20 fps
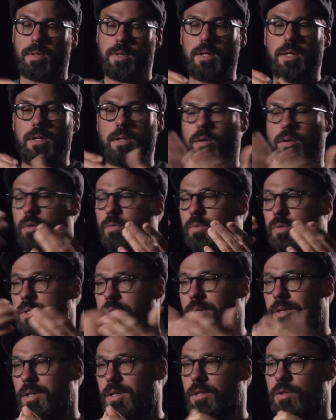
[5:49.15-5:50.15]
But
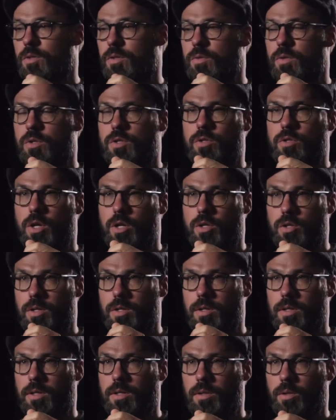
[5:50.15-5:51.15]
obviously the industry is
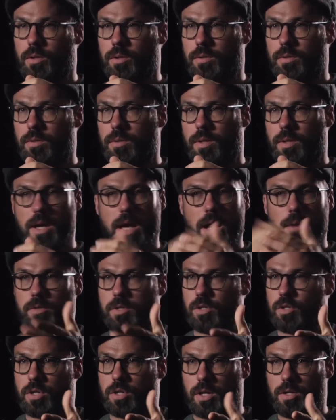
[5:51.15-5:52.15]
changing a lot. The
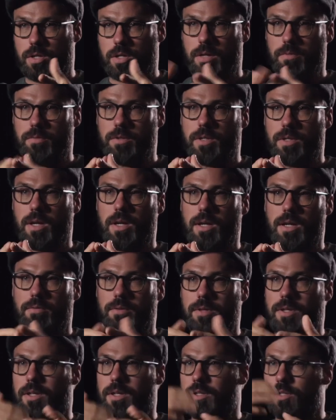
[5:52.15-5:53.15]
cameras are changing every
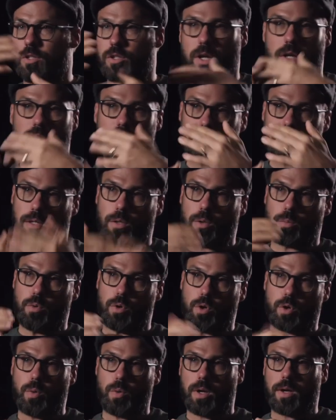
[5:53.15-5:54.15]
day. Everything is changing a
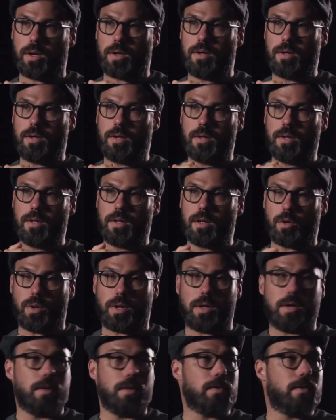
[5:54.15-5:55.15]
lot more
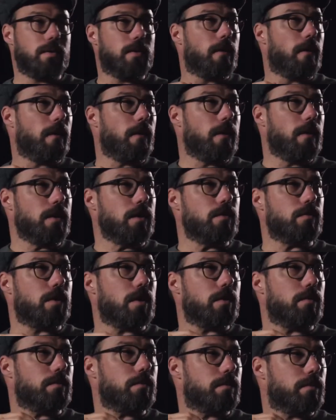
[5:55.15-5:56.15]
quicker.
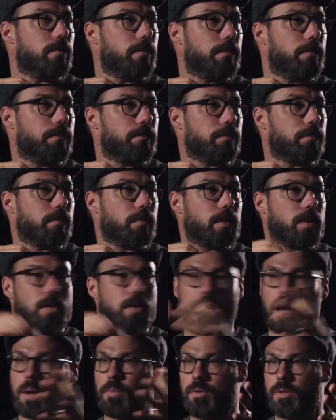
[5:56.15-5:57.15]
You've got
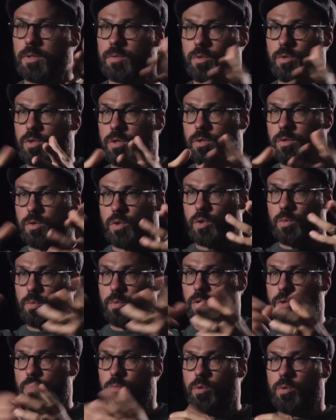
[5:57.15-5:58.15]
cameras which are
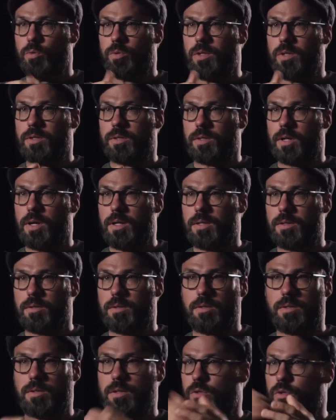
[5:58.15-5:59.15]
super small these
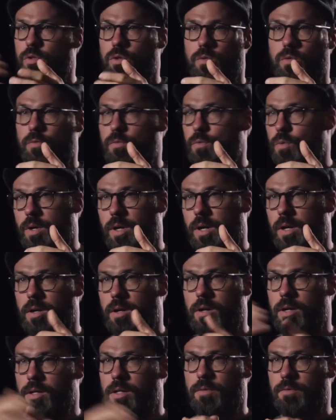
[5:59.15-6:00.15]
days and still shoot
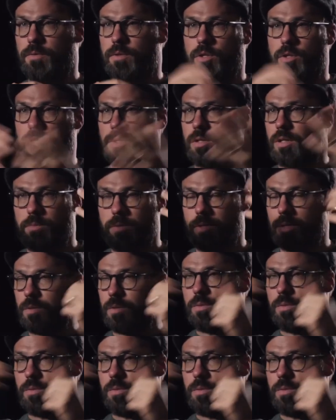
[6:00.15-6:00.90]
4K high definition.